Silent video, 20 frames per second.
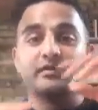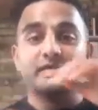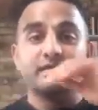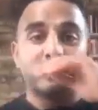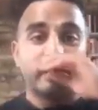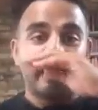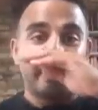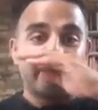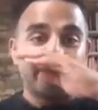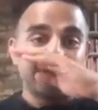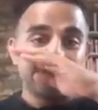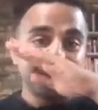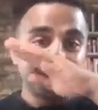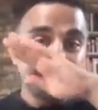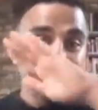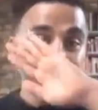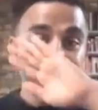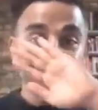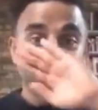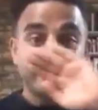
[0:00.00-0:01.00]
And
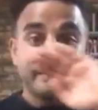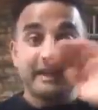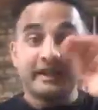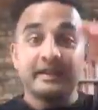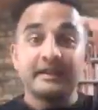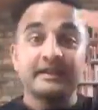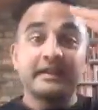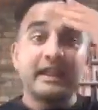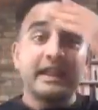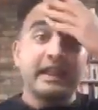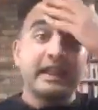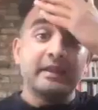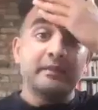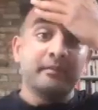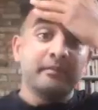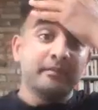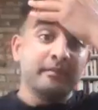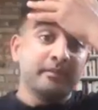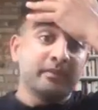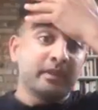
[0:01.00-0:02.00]

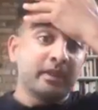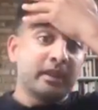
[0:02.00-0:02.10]
in,